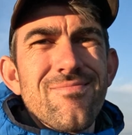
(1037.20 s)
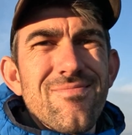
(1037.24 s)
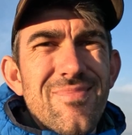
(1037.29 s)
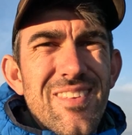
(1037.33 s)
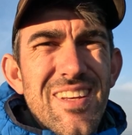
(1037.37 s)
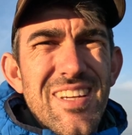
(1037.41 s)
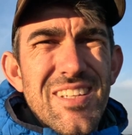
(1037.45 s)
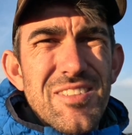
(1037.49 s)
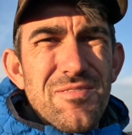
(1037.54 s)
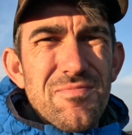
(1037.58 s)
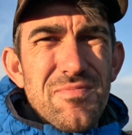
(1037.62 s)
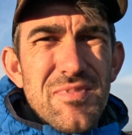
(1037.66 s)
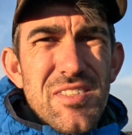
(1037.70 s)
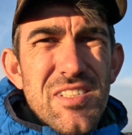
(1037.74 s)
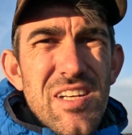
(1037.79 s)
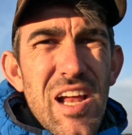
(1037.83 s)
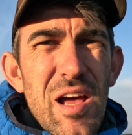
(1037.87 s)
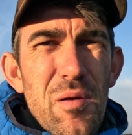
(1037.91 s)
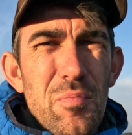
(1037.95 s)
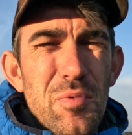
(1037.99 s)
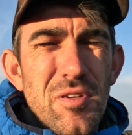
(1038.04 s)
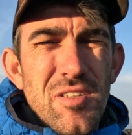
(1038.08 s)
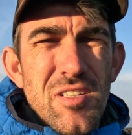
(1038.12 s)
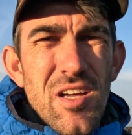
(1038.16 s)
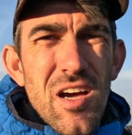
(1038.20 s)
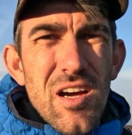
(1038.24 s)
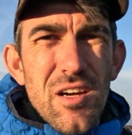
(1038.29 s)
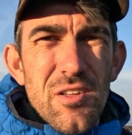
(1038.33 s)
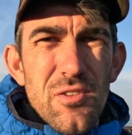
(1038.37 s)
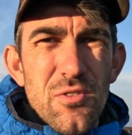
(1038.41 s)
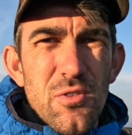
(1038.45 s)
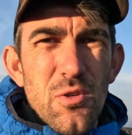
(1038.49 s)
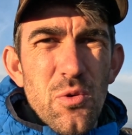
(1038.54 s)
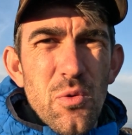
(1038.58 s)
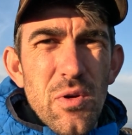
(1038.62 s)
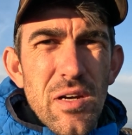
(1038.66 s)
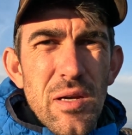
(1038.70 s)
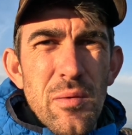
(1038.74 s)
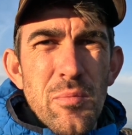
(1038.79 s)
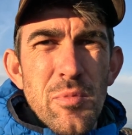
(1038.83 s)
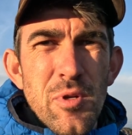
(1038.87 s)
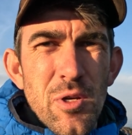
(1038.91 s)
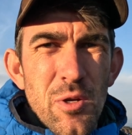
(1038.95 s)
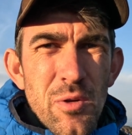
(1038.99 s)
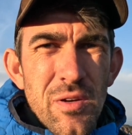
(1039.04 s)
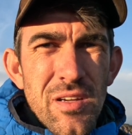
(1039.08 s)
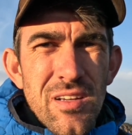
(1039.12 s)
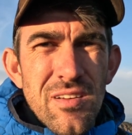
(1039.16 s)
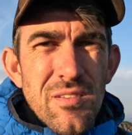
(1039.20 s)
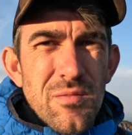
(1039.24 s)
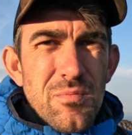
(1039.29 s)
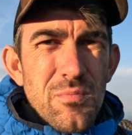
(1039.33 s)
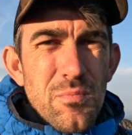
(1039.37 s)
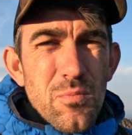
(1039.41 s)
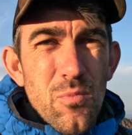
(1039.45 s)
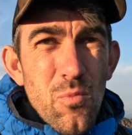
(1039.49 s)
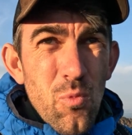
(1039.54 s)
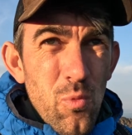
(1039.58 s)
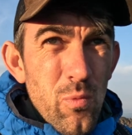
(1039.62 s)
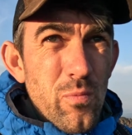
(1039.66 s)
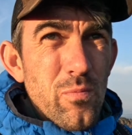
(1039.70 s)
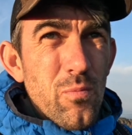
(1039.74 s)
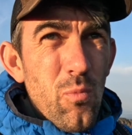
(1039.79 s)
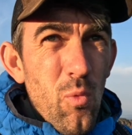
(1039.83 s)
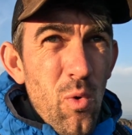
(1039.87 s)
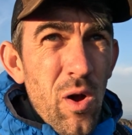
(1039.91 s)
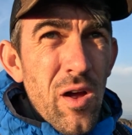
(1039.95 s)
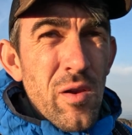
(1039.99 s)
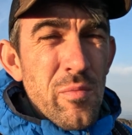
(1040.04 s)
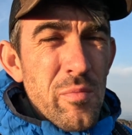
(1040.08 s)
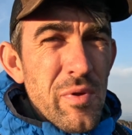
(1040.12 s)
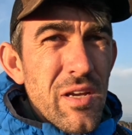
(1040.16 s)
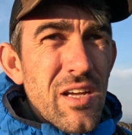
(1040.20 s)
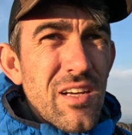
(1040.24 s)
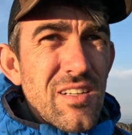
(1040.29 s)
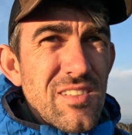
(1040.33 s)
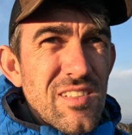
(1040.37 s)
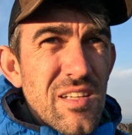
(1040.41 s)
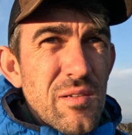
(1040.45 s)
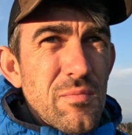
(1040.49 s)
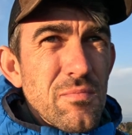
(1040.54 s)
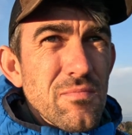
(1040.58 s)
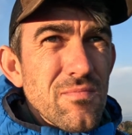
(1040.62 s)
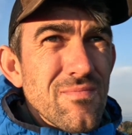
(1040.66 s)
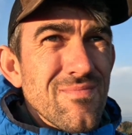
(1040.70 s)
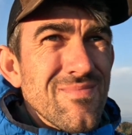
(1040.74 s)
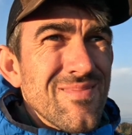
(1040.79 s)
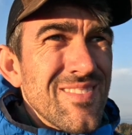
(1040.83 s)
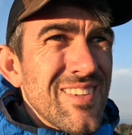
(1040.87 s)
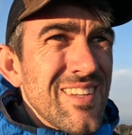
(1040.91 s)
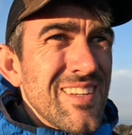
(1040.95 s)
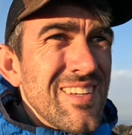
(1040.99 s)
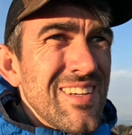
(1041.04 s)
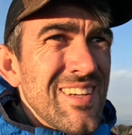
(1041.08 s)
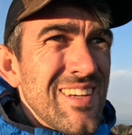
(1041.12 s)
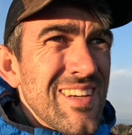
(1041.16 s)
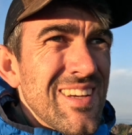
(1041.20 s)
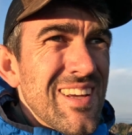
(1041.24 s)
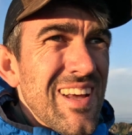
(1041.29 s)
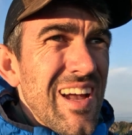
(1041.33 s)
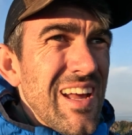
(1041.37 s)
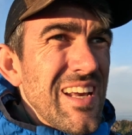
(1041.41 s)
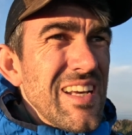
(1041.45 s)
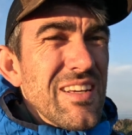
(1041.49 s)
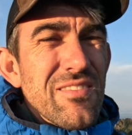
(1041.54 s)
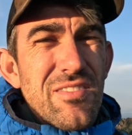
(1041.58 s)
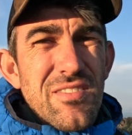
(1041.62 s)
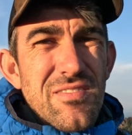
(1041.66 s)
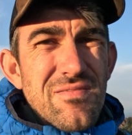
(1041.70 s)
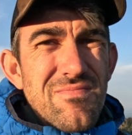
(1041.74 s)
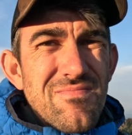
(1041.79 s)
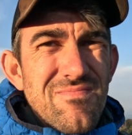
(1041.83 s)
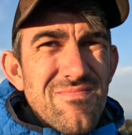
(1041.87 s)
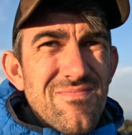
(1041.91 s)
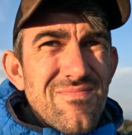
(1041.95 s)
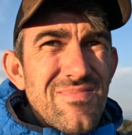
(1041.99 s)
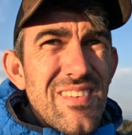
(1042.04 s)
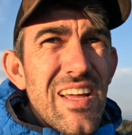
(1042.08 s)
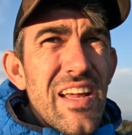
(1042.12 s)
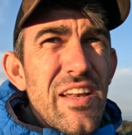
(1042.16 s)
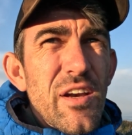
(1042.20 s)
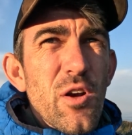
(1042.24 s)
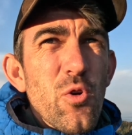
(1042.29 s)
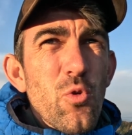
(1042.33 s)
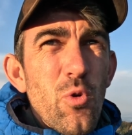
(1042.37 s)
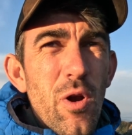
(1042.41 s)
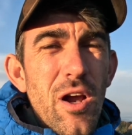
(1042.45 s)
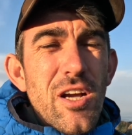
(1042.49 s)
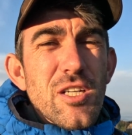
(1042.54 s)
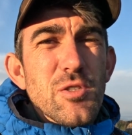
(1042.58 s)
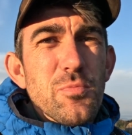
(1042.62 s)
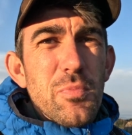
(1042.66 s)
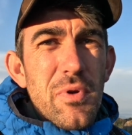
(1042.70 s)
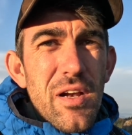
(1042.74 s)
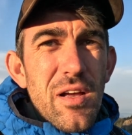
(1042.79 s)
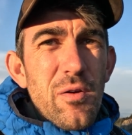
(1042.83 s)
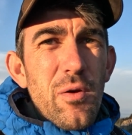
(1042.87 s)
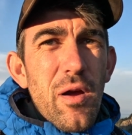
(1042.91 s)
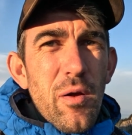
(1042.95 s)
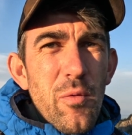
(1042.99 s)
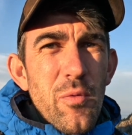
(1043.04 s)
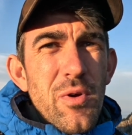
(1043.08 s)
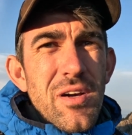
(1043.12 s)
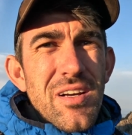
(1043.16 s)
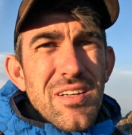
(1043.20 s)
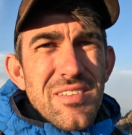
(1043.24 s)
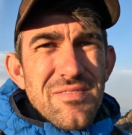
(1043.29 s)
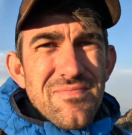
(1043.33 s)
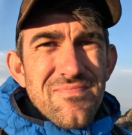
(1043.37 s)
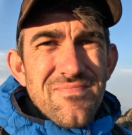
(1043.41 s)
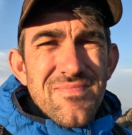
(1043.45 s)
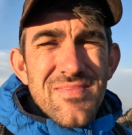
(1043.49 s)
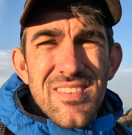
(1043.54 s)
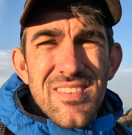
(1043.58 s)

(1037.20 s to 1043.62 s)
like stop and talk through what I'm doing. One, because I'm kind of, not in a rush, but I wanna